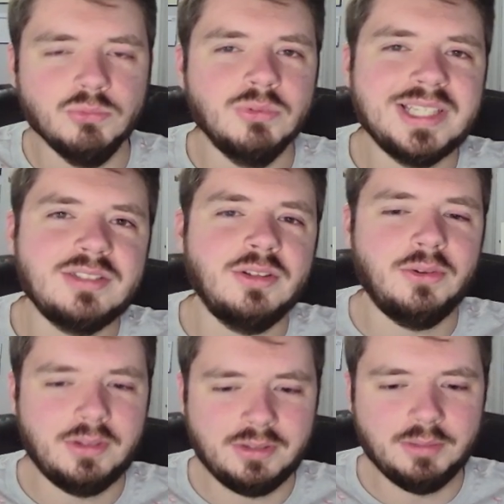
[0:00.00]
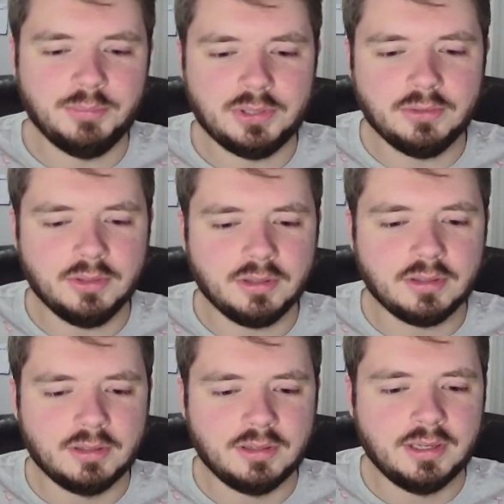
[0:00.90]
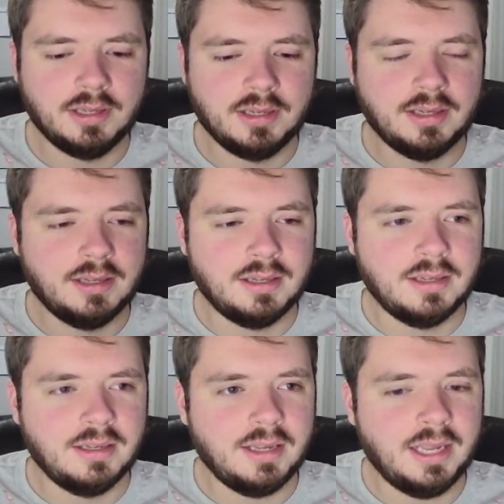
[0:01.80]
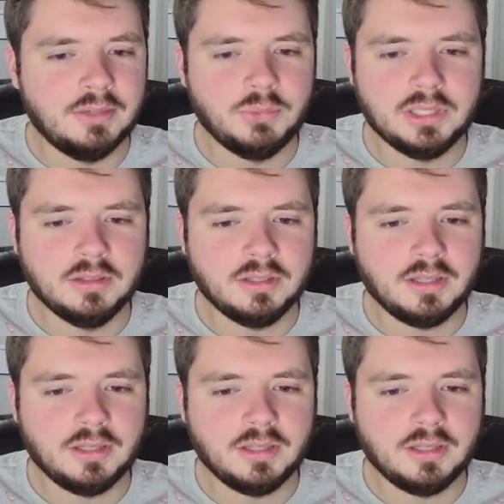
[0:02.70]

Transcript: restart their computer, and we look